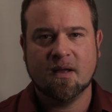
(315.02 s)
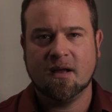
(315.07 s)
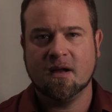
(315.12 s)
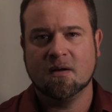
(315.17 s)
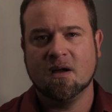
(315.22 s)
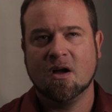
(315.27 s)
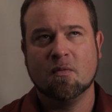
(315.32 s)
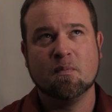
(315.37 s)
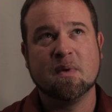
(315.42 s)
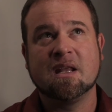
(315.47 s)

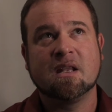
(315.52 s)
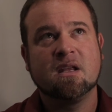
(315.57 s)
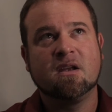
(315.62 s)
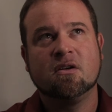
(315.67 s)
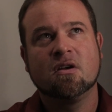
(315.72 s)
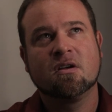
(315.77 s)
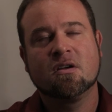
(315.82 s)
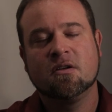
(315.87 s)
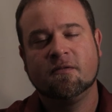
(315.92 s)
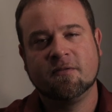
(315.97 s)
A
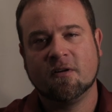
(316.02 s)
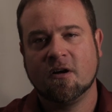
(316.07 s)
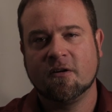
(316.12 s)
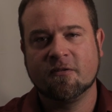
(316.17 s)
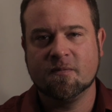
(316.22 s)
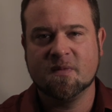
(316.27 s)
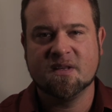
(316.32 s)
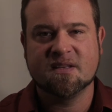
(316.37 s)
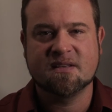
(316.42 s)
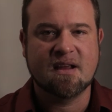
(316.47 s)
meteor could fall
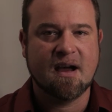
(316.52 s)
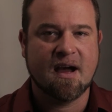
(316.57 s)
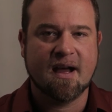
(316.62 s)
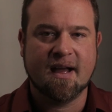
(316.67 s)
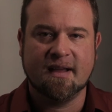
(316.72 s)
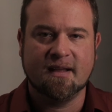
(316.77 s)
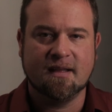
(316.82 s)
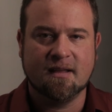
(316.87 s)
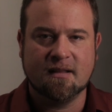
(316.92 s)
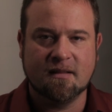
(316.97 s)
from the
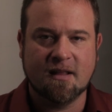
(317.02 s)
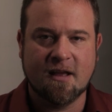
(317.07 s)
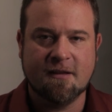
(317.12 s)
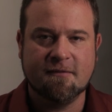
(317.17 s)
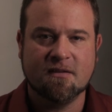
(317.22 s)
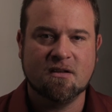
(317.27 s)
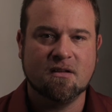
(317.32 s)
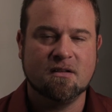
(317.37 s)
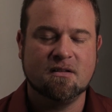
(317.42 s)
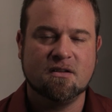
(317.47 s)
sky and
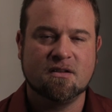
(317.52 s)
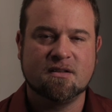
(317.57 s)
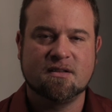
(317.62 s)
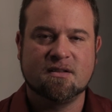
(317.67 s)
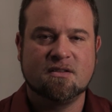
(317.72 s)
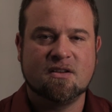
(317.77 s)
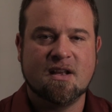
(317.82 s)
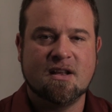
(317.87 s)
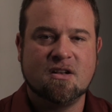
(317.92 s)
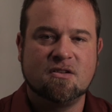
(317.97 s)
life could
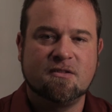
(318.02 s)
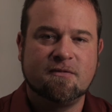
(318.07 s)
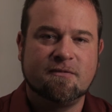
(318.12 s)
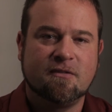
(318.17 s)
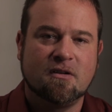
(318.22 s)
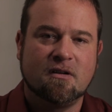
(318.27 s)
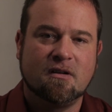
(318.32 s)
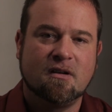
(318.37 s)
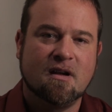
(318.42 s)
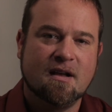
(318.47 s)
just change
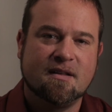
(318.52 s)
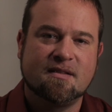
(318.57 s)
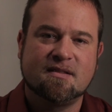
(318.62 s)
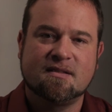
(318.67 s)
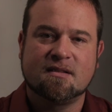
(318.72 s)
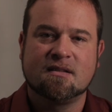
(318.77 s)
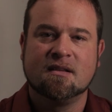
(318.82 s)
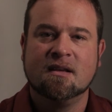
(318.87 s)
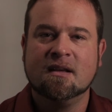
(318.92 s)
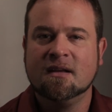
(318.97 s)
for
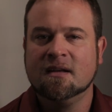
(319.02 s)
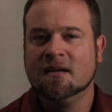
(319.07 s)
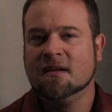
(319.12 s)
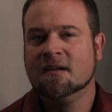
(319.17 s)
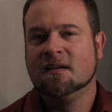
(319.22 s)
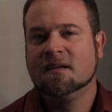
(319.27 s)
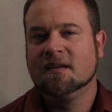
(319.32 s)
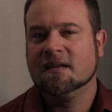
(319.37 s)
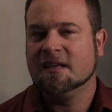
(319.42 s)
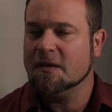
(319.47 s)
us
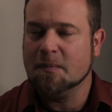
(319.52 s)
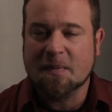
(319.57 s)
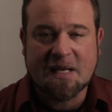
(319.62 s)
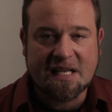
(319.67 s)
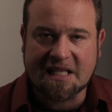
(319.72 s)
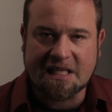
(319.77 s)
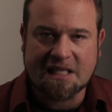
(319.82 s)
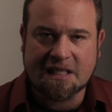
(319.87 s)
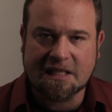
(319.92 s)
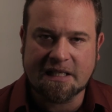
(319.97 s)

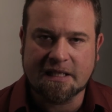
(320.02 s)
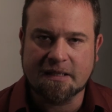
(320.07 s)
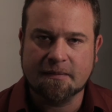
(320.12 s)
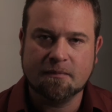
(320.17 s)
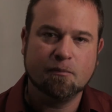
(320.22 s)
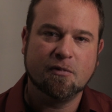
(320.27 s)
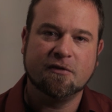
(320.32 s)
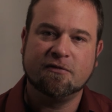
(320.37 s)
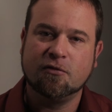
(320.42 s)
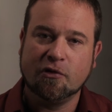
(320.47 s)
immediately
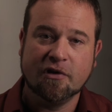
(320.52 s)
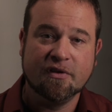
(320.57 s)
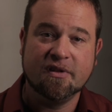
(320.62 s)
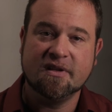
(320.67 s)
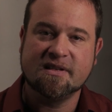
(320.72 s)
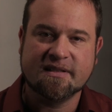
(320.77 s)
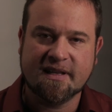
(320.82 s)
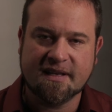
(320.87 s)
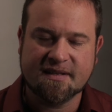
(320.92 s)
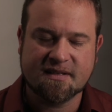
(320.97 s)
before
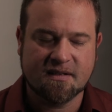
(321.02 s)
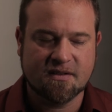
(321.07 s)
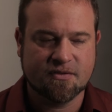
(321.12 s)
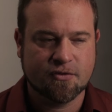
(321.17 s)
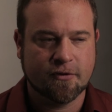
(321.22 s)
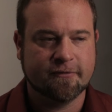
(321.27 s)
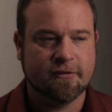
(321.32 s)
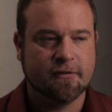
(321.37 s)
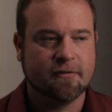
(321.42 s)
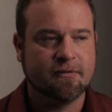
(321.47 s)
this lesson is
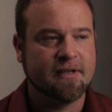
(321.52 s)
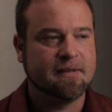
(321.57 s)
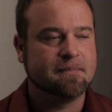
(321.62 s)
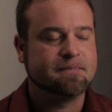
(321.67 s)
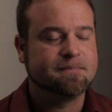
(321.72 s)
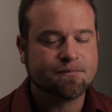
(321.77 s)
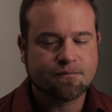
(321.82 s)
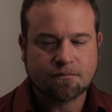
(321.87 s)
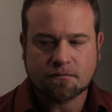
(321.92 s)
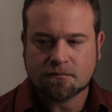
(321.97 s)
over, right?
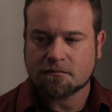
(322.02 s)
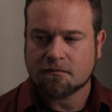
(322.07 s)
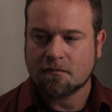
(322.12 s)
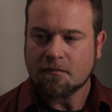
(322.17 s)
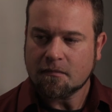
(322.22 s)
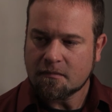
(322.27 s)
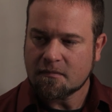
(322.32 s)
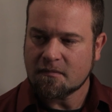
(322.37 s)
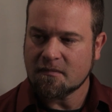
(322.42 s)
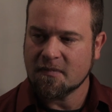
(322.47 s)

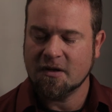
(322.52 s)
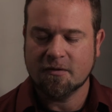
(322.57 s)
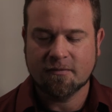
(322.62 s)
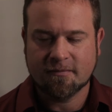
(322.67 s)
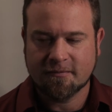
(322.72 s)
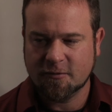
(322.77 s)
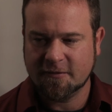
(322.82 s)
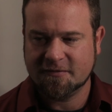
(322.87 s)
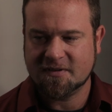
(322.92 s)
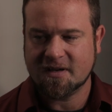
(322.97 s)

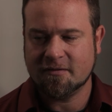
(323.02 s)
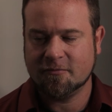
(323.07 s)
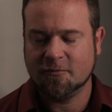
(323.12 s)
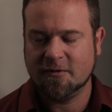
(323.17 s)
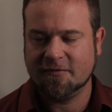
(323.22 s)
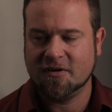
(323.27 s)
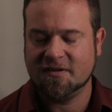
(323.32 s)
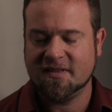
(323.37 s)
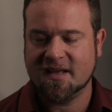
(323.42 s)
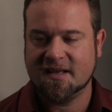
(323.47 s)

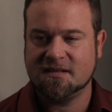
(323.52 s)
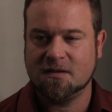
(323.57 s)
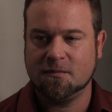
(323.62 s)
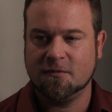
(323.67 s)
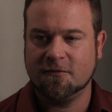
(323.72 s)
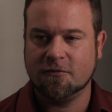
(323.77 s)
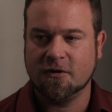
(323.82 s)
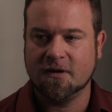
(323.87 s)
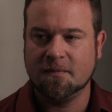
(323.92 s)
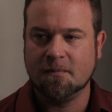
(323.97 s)
We've heard that said
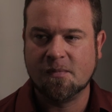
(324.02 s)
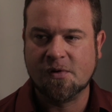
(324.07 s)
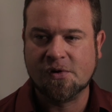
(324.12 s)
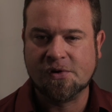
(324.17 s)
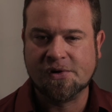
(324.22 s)
before.